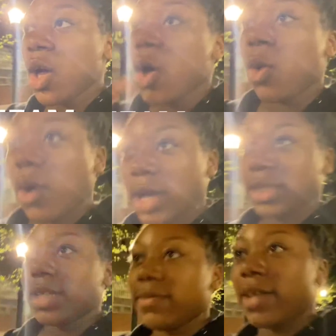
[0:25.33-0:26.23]
walking
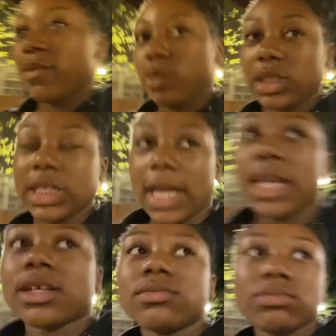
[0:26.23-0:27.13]
7-Eleven, which is like
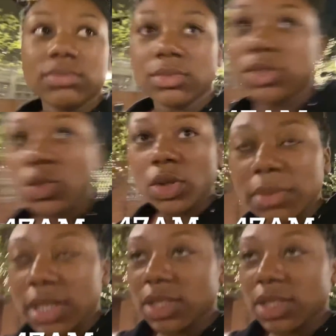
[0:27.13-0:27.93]
three minutes